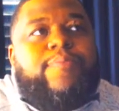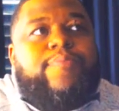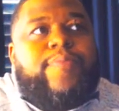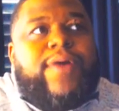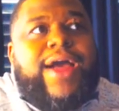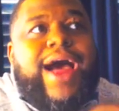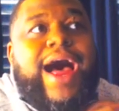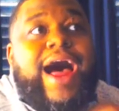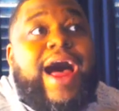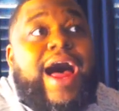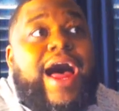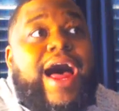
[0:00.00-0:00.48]

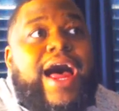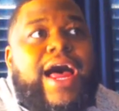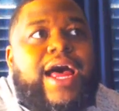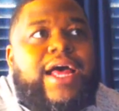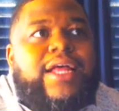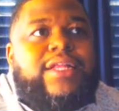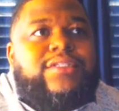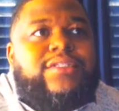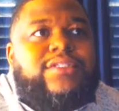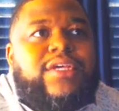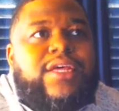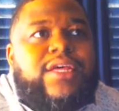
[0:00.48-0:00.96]

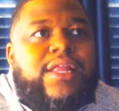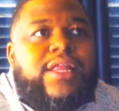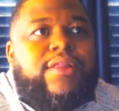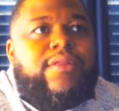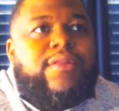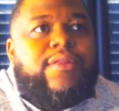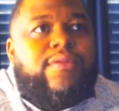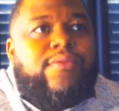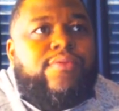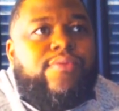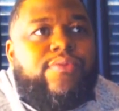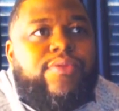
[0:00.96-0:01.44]
cons and
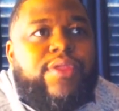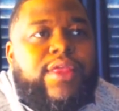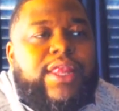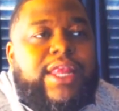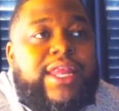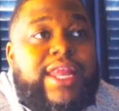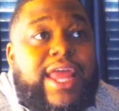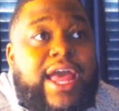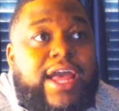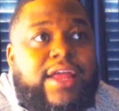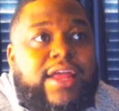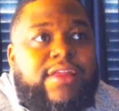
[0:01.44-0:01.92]
the
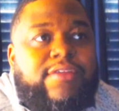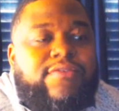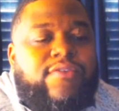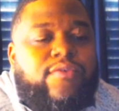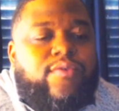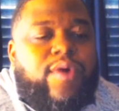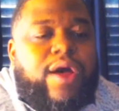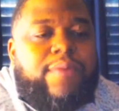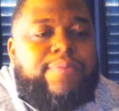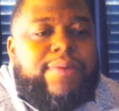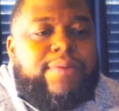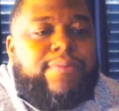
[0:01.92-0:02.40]
negatives of
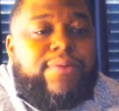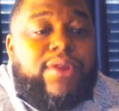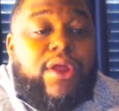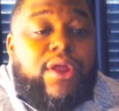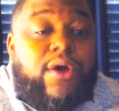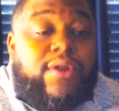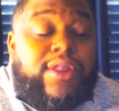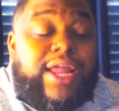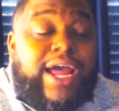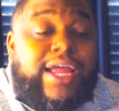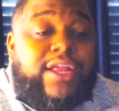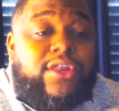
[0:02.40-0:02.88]
why people
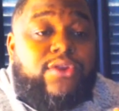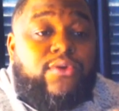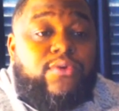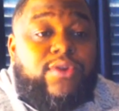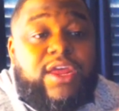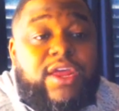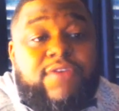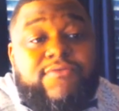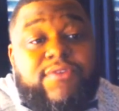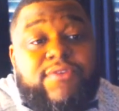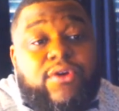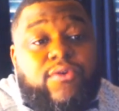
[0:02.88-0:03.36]
don't like do
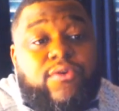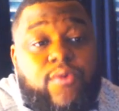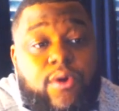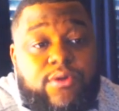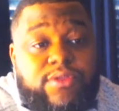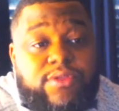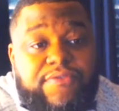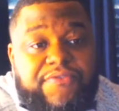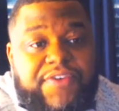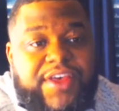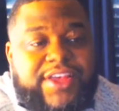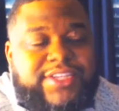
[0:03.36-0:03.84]
dividend
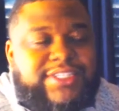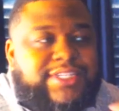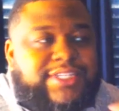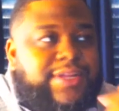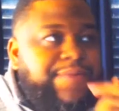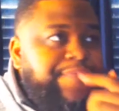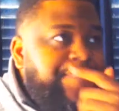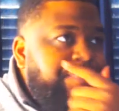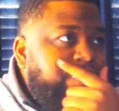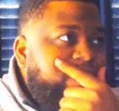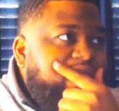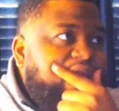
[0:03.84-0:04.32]
growth investing
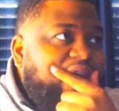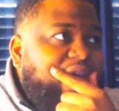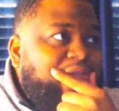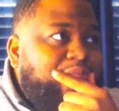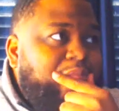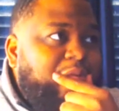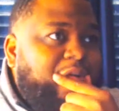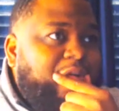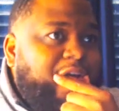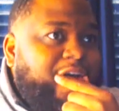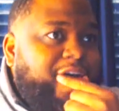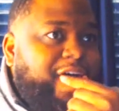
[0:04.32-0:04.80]
is
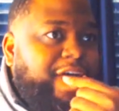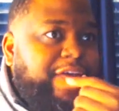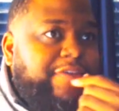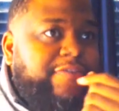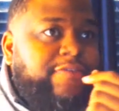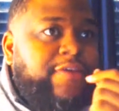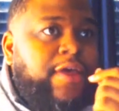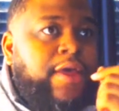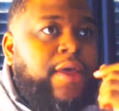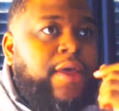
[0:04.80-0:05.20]
because